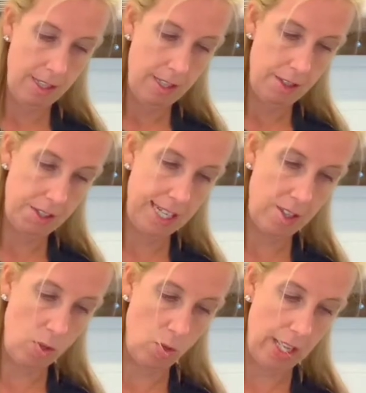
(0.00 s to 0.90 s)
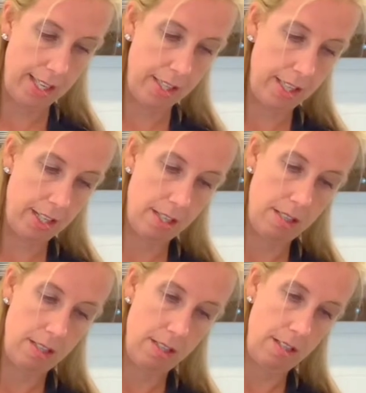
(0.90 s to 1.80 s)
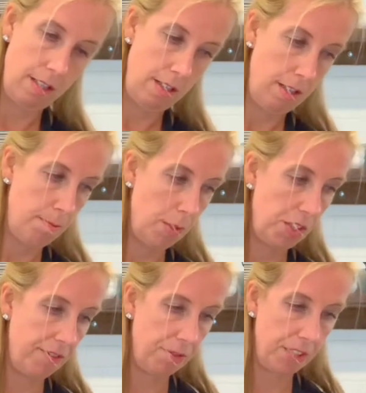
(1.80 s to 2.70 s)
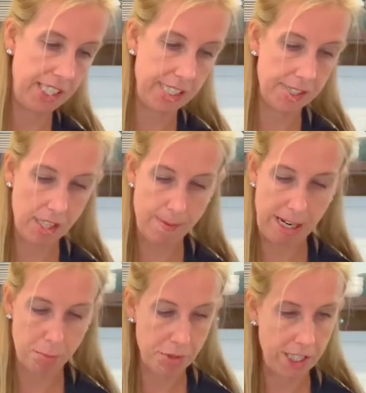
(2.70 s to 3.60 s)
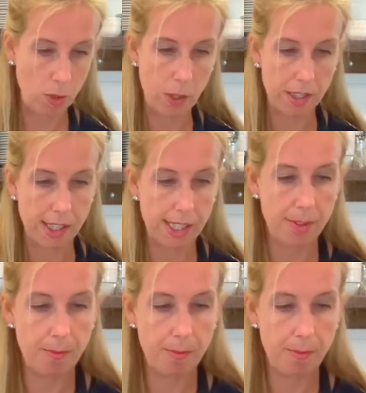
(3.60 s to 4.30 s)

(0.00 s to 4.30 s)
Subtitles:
There's not a whole lot in there. Most of it really does come out pretty quickly.